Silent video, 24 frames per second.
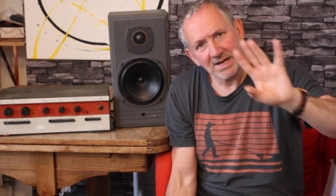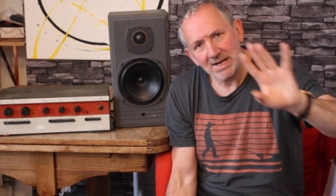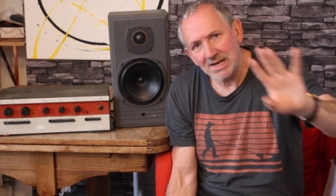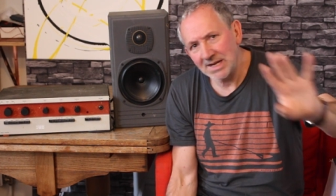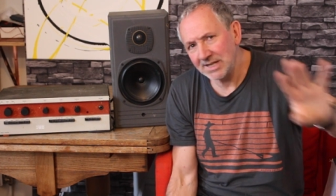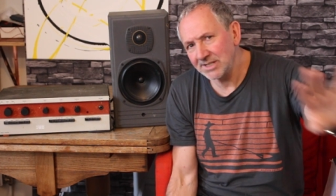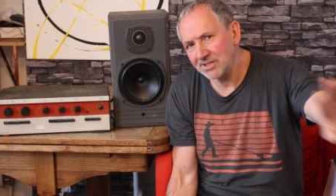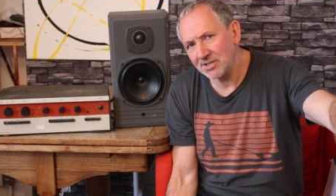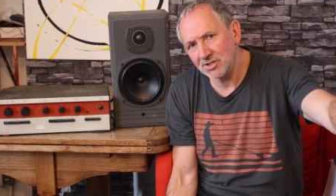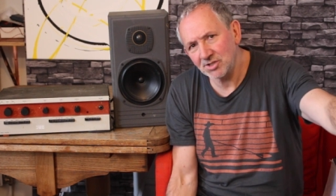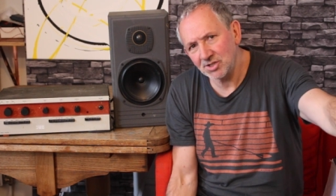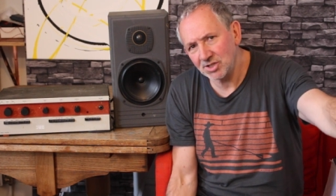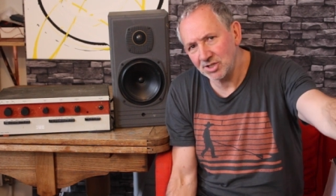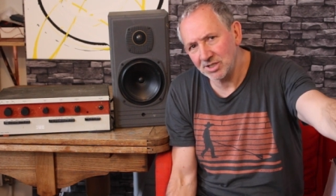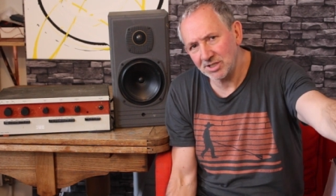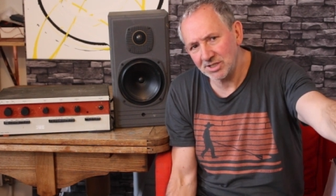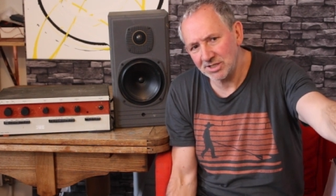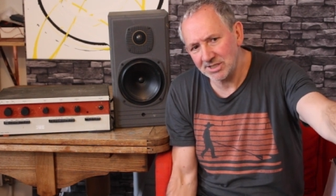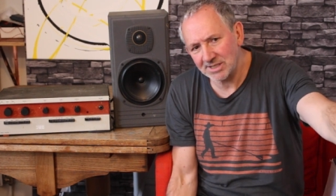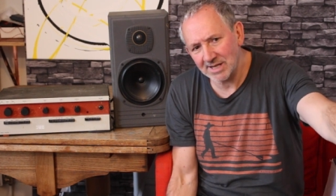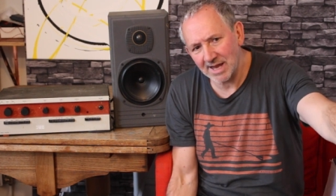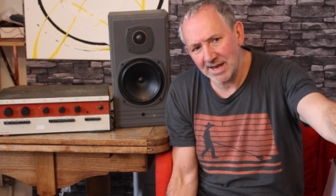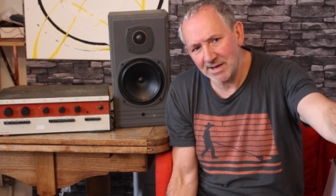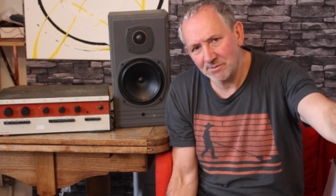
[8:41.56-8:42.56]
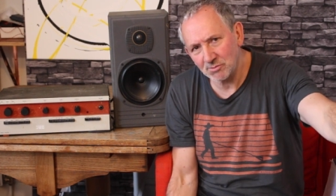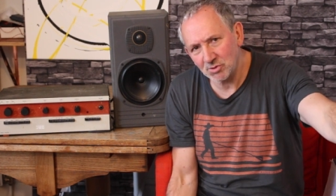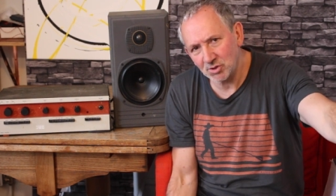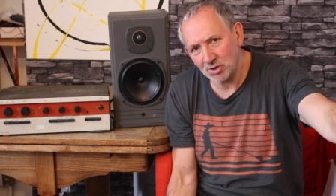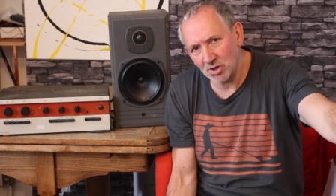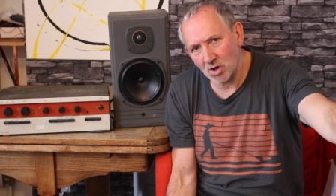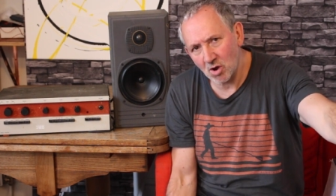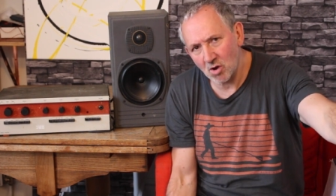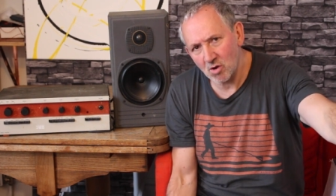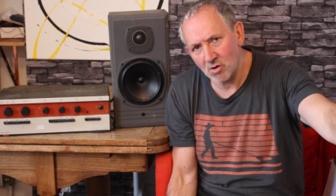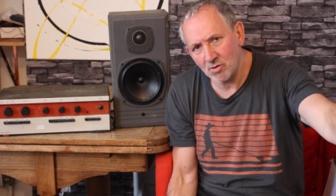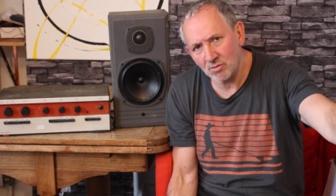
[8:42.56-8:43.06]
Listen to the same
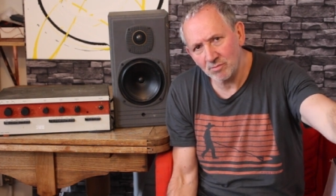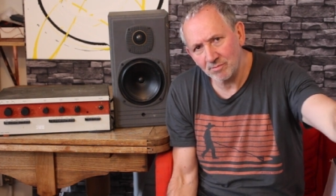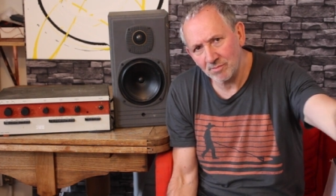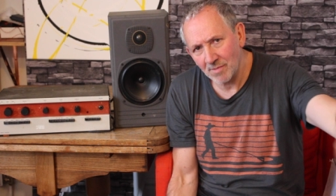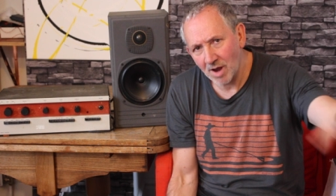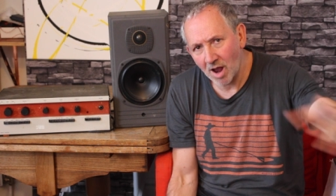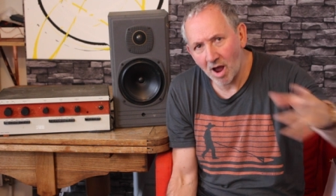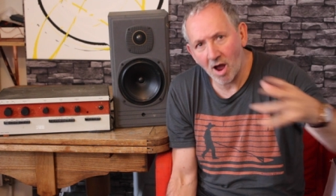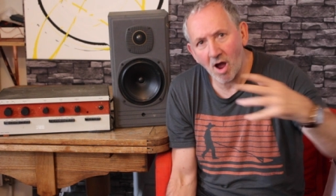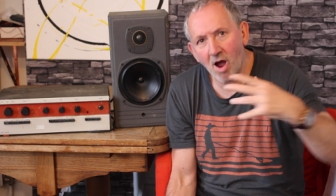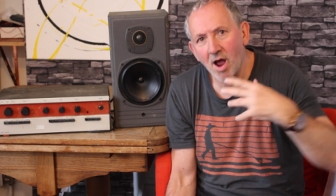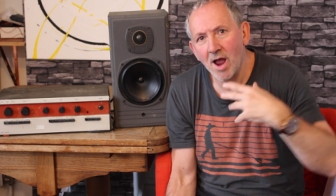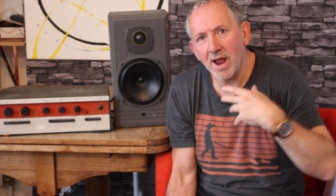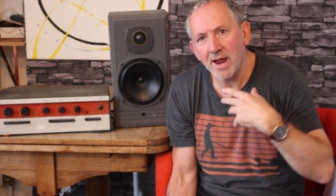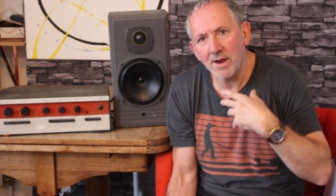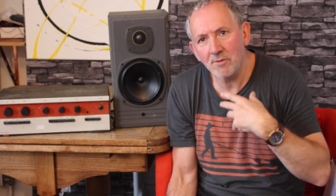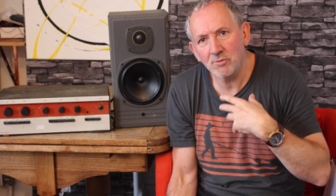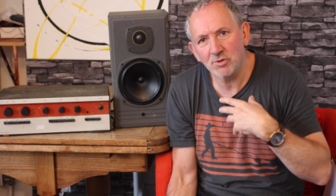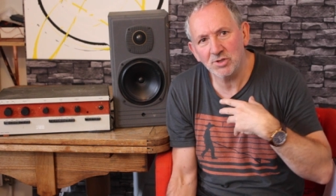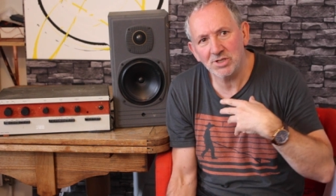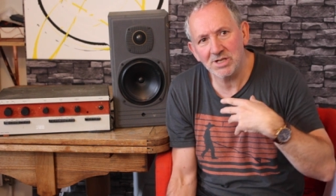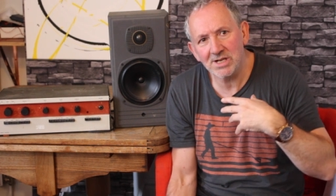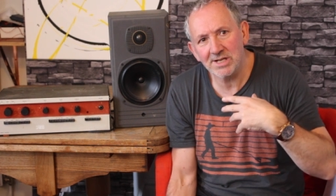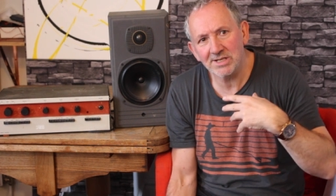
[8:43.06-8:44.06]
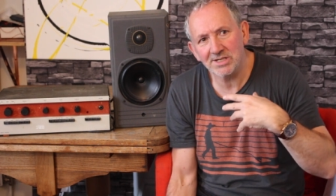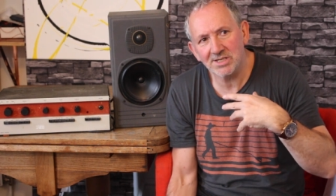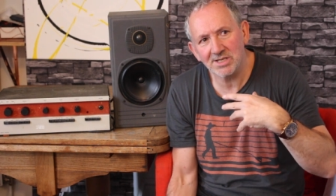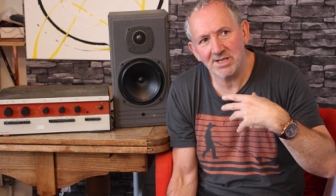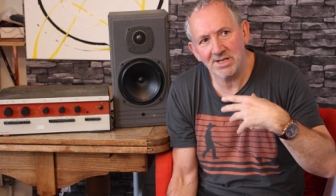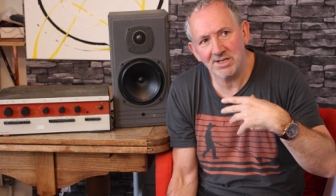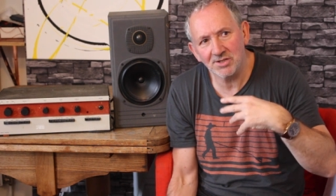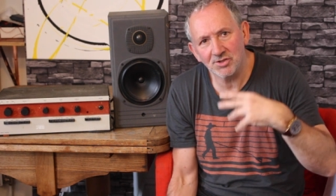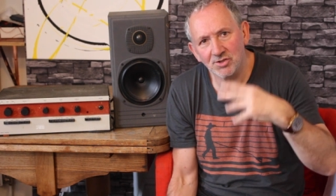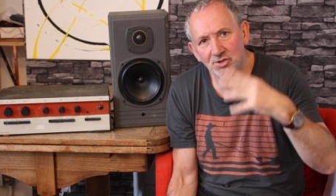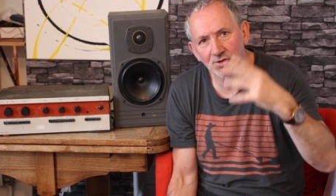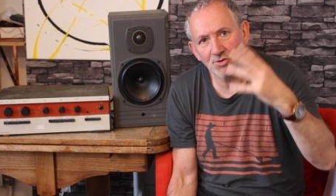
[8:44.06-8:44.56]
song. I was
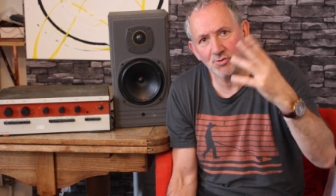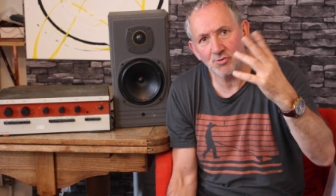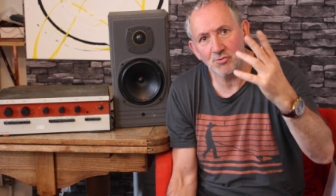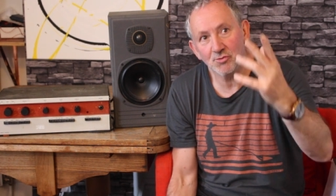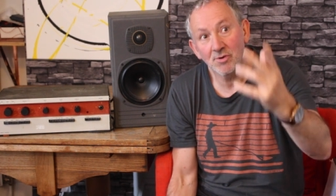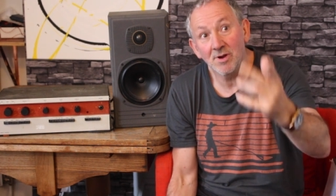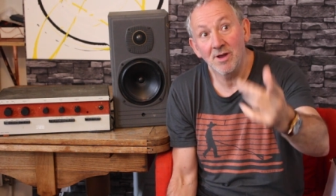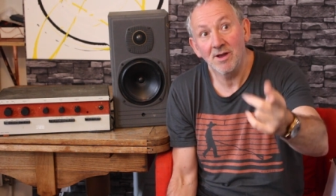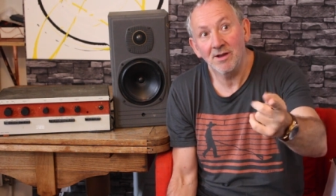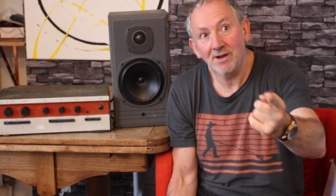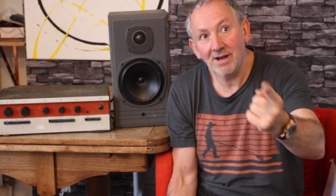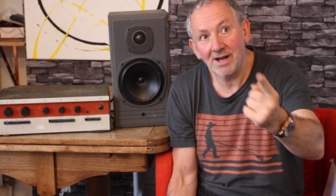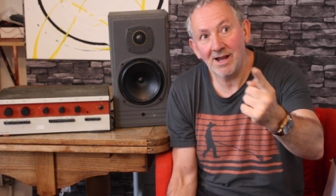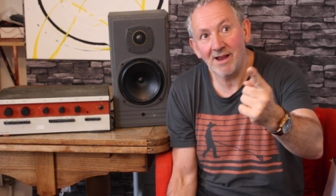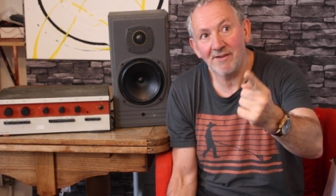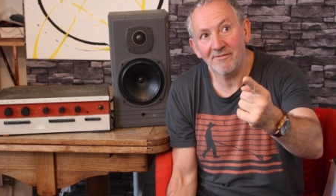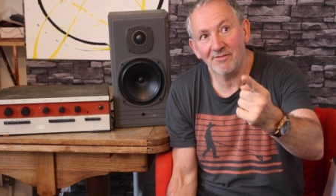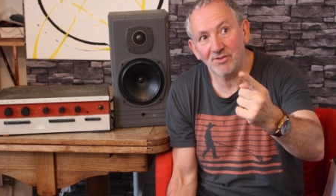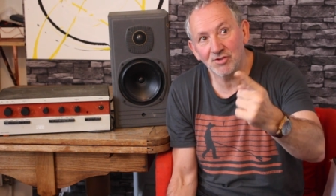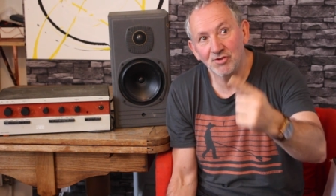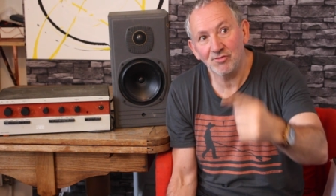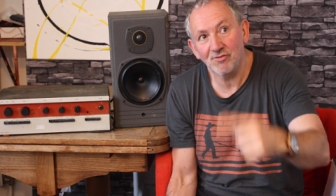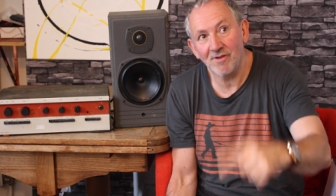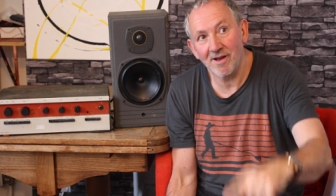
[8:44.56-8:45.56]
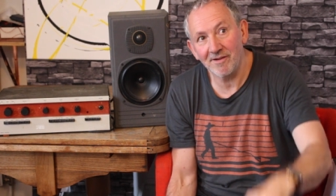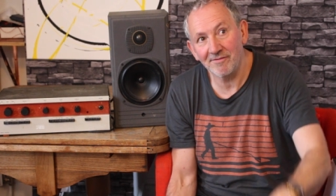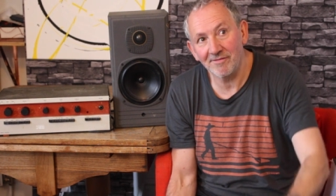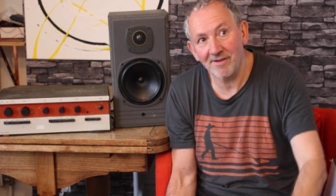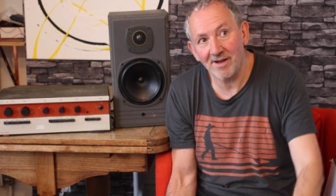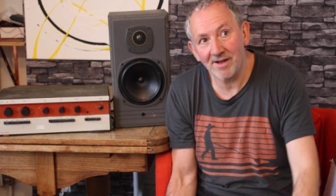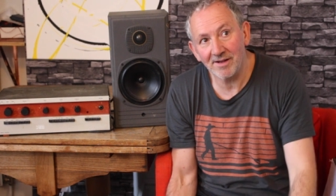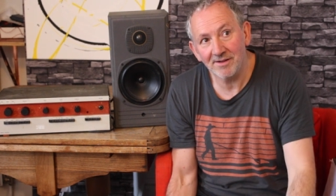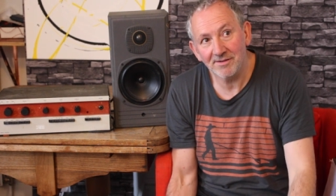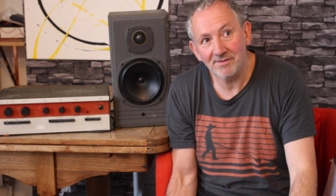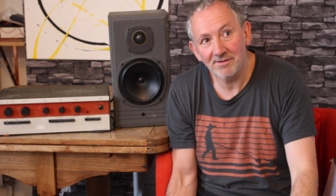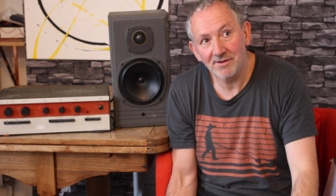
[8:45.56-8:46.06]
listening to Clever
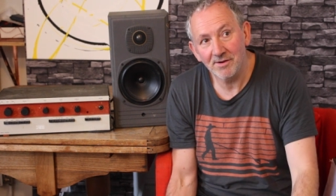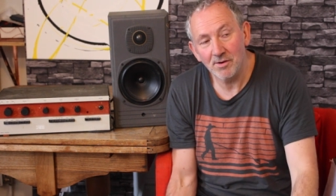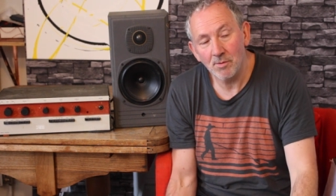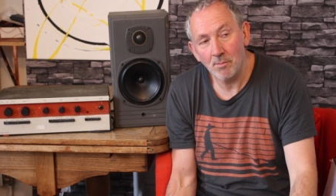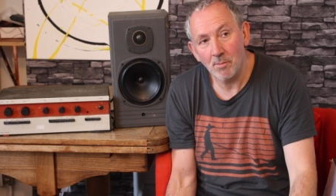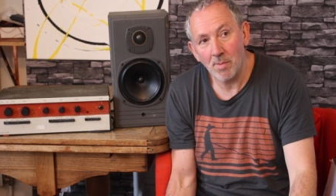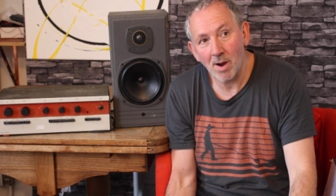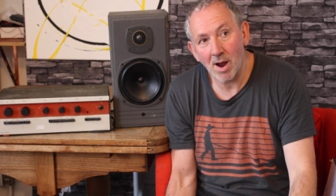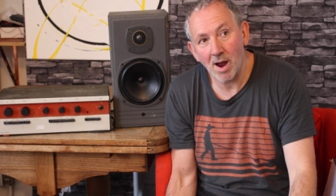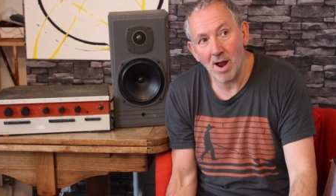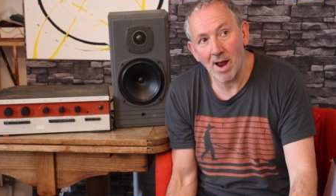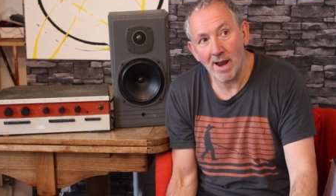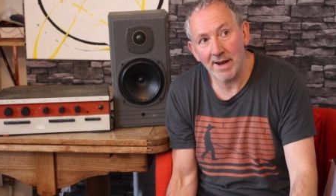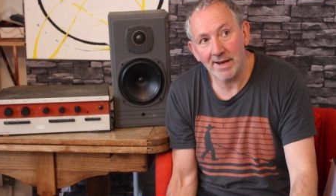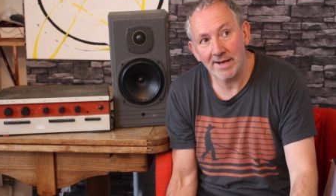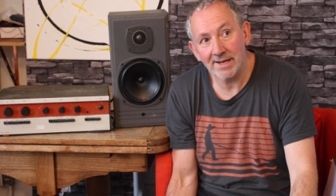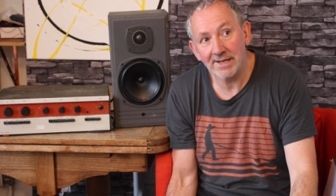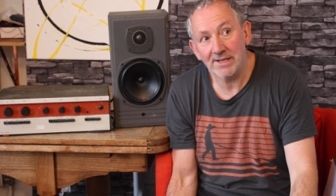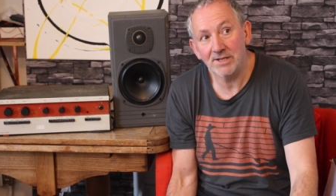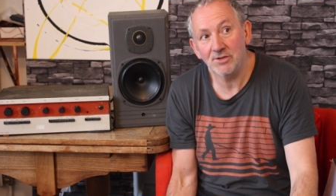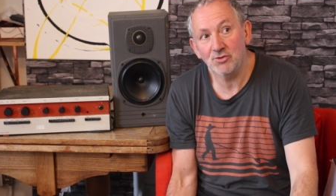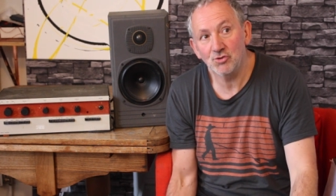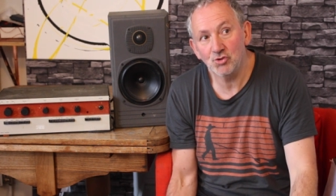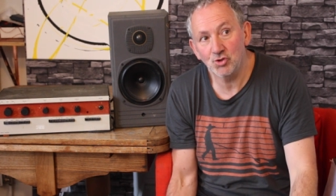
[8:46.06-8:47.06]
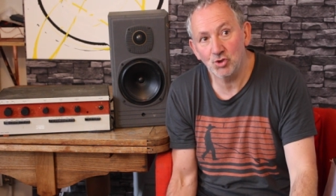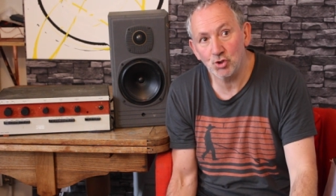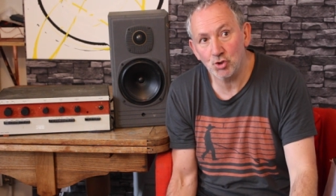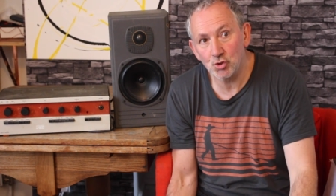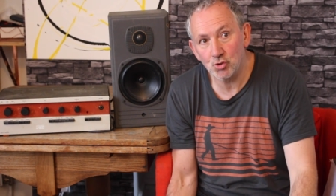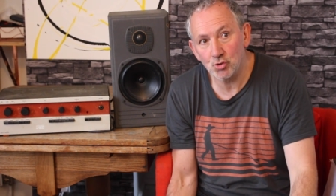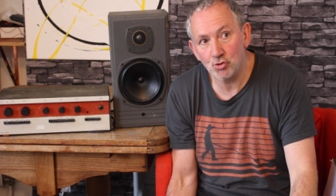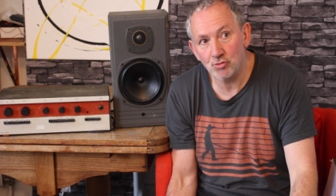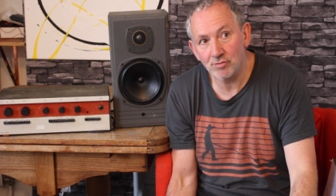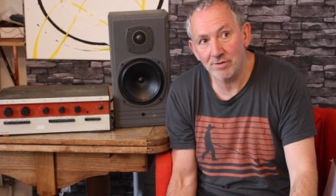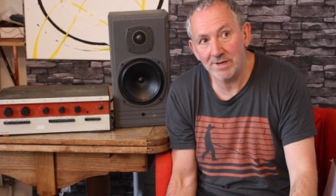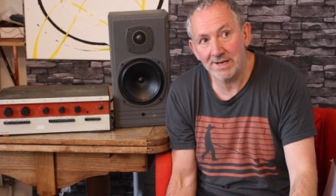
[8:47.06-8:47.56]
Trevor by Ian
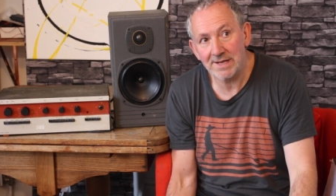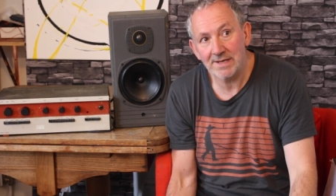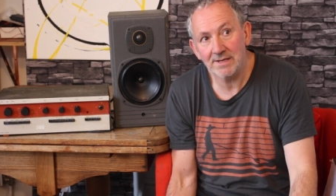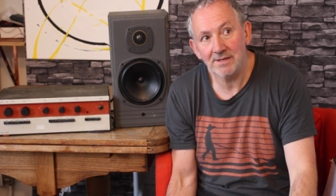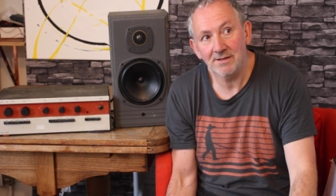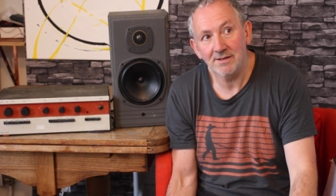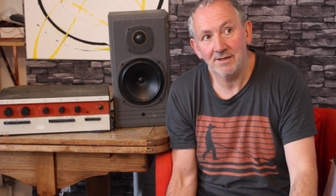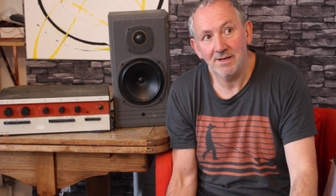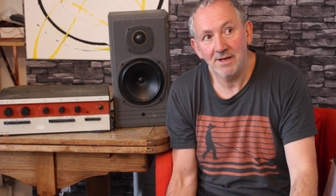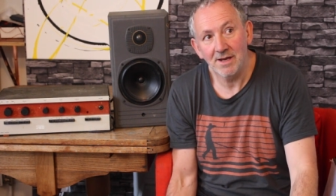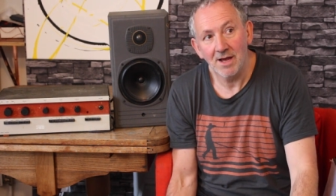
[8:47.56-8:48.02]
Dury